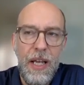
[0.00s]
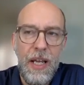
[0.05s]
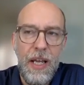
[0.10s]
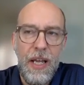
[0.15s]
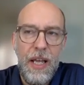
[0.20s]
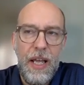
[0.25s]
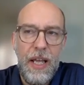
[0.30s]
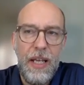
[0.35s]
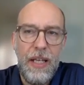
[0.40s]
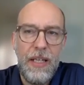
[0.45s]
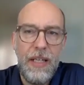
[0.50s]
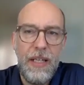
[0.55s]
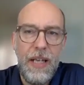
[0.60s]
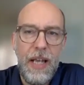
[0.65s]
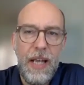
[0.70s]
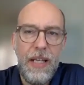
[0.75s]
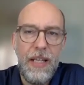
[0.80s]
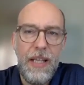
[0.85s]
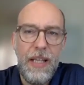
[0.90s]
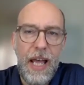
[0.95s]

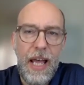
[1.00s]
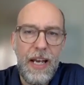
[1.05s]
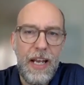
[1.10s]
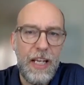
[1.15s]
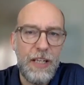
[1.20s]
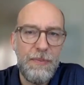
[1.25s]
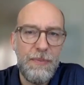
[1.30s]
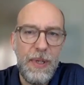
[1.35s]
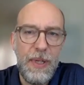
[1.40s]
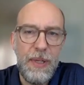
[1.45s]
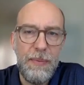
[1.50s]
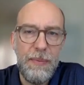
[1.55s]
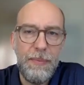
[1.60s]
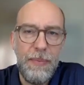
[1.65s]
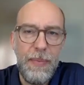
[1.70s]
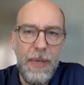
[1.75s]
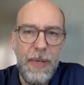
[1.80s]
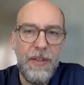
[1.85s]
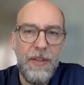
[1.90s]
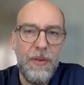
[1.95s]
and that has been
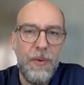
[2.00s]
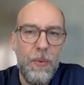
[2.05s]
in the